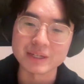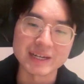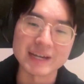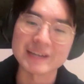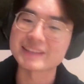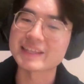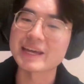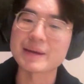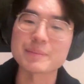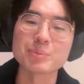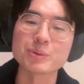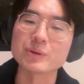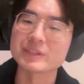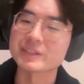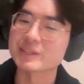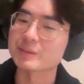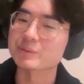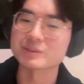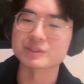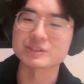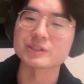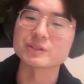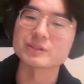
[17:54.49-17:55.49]
Like at that point,
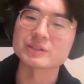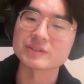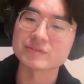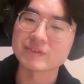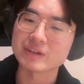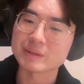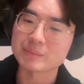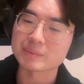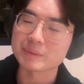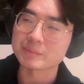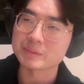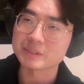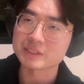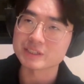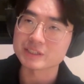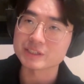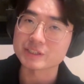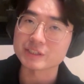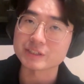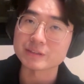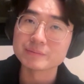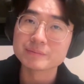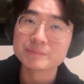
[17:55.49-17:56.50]
there was no developer
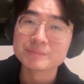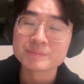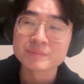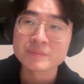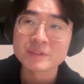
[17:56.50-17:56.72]
position.